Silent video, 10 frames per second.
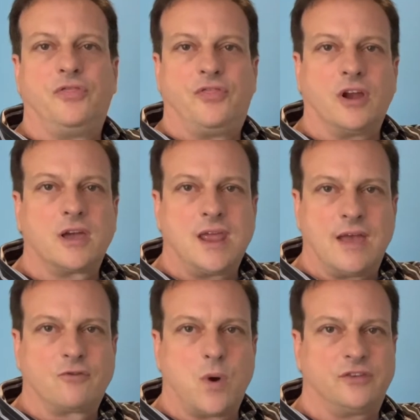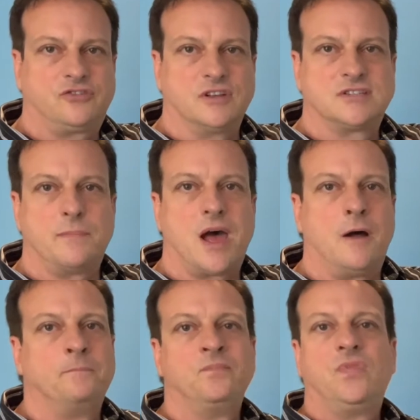they're going to have questions
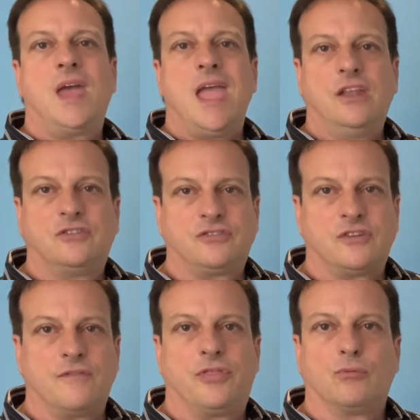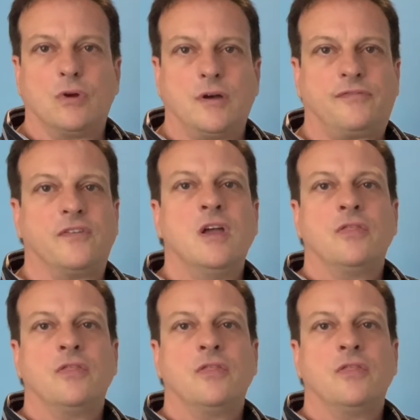about the ages of the roof,